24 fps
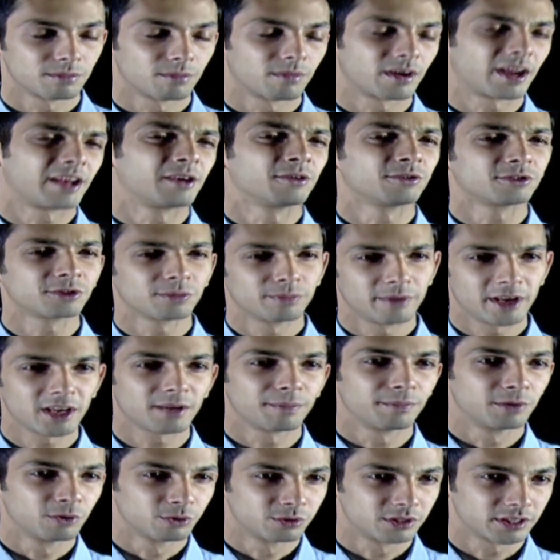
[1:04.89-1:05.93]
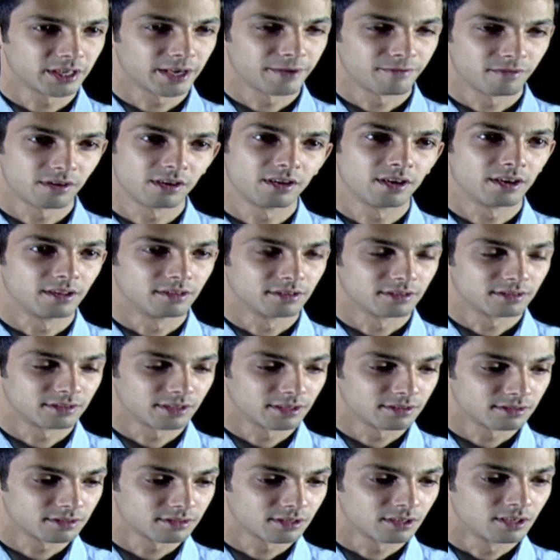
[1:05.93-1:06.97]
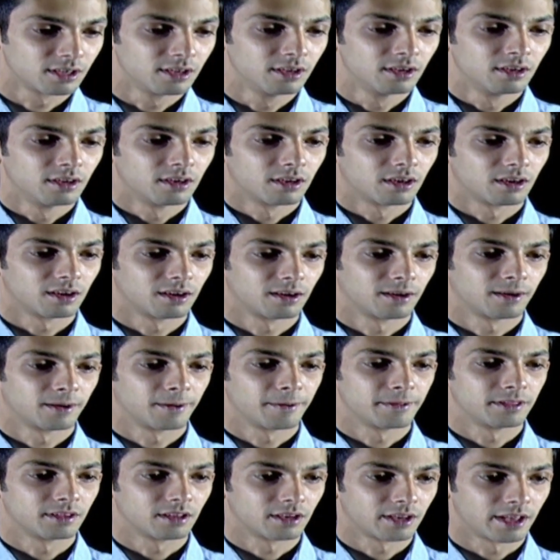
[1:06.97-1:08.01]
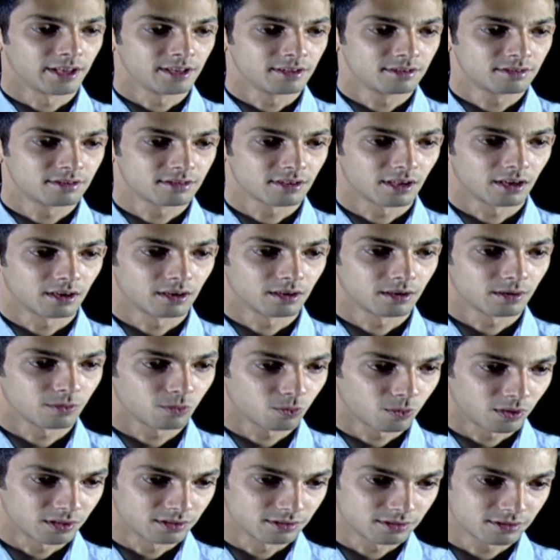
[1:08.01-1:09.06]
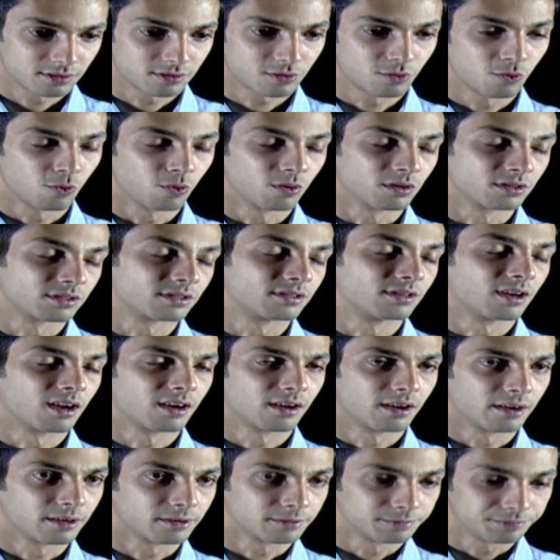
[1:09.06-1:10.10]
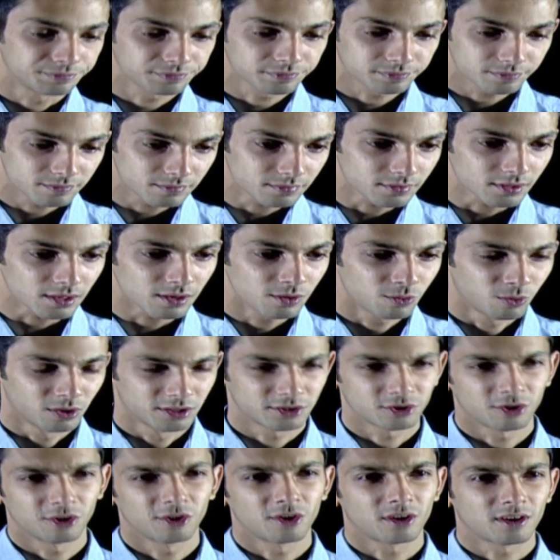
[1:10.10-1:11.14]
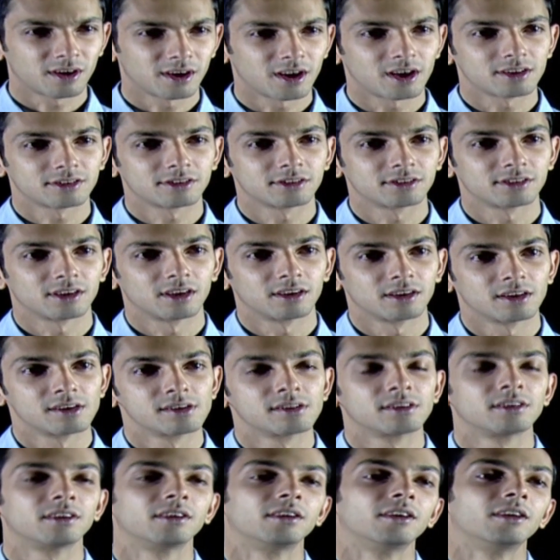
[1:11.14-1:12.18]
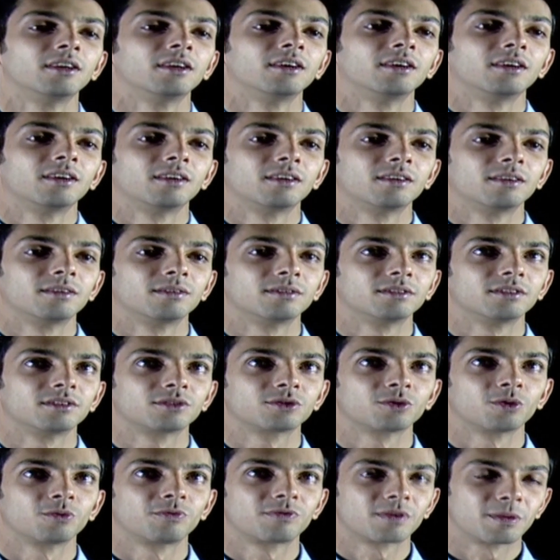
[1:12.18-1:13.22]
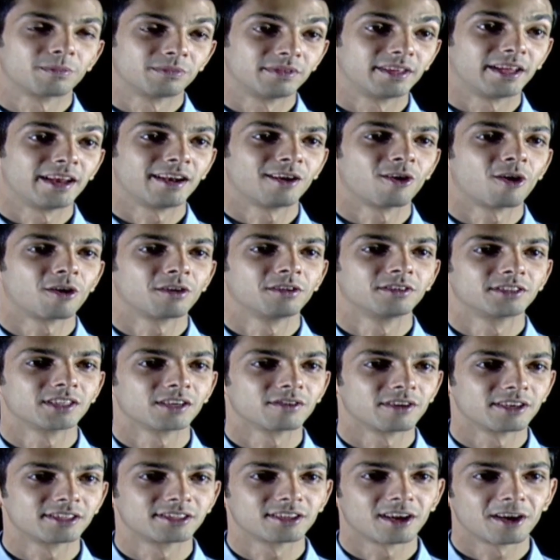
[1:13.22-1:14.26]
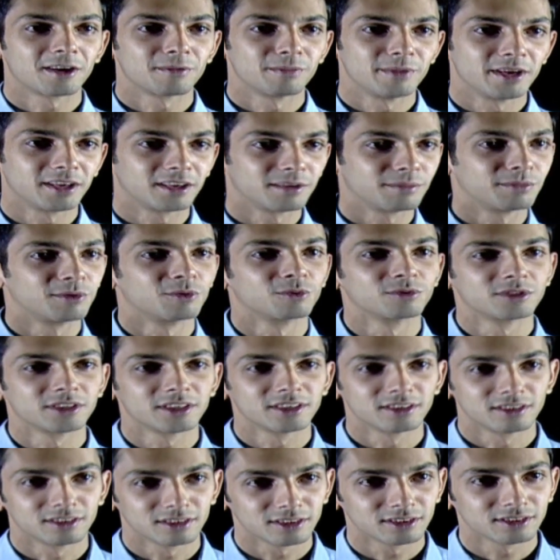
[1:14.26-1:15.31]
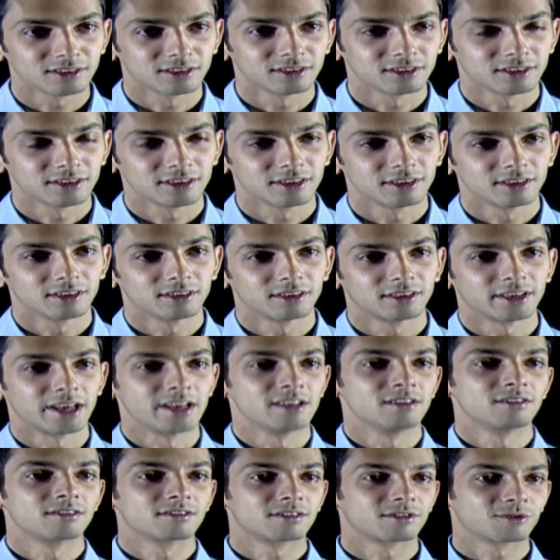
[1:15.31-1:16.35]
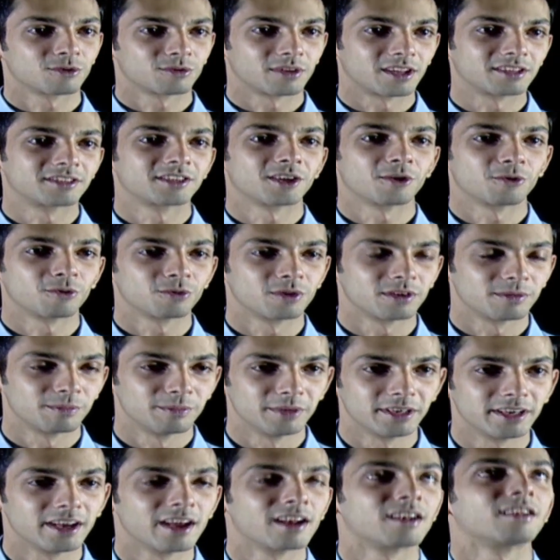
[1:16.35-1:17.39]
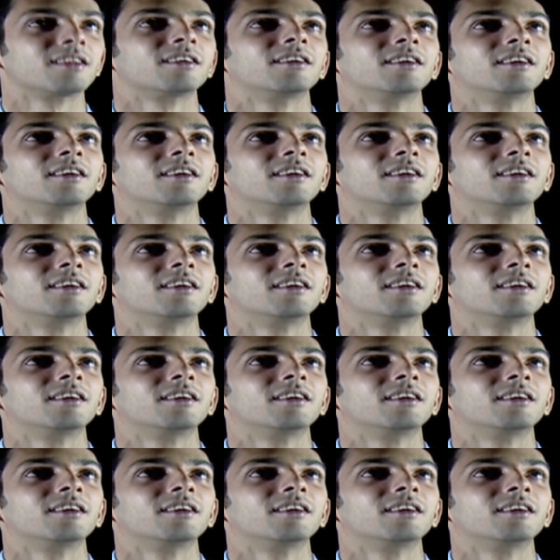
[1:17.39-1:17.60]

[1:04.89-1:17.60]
But I used to make music every day, in the sense, in the nights, once school is done and once all your classes are done. So from then on itself, I started making music in the nights. So that's how it began.